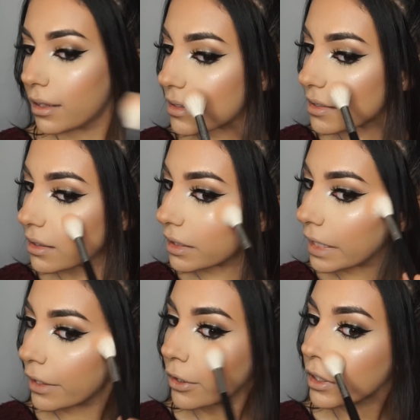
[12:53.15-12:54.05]
This is
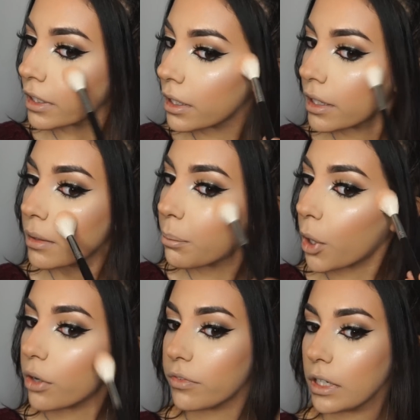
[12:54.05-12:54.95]
literally
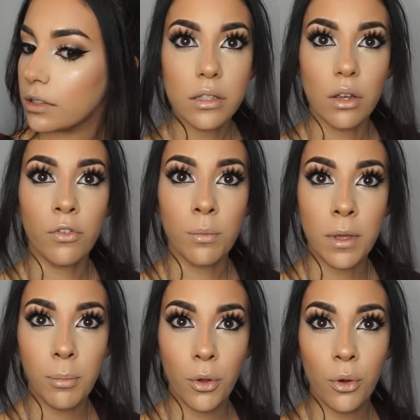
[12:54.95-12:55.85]
perfect. So for
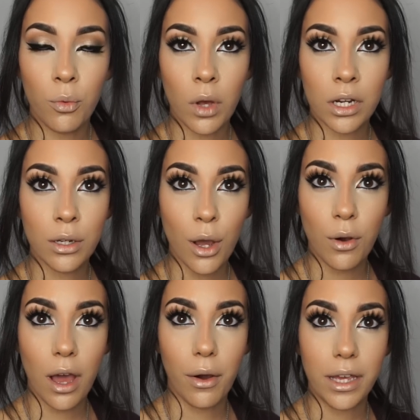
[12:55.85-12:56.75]
people who want to know
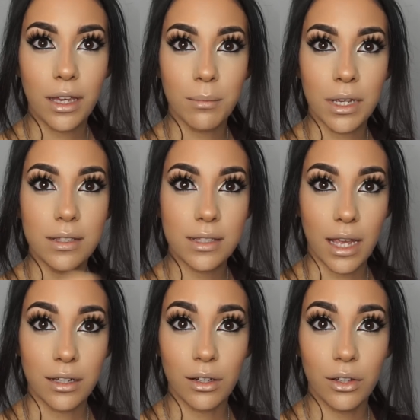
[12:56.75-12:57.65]
how I get my
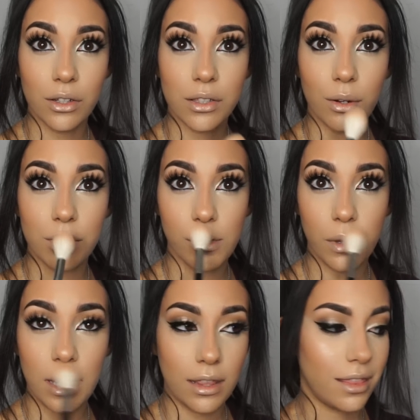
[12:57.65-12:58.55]
skin to look so
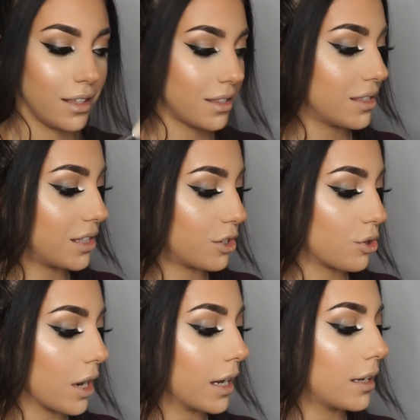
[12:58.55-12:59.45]
dewy, this is the
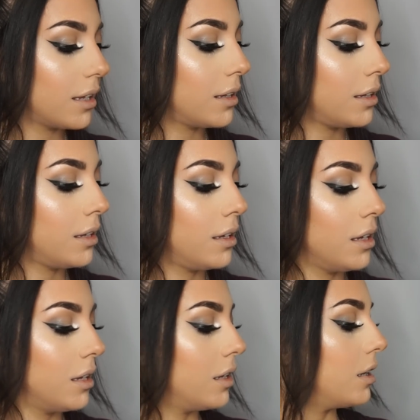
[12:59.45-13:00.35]
trick.
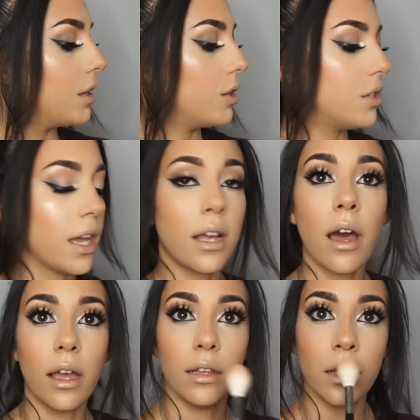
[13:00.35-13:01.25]
You take
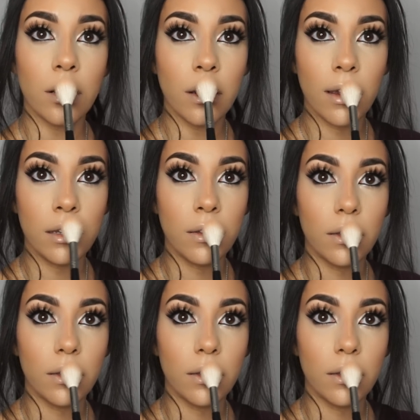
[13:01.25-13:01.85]
highlighter and you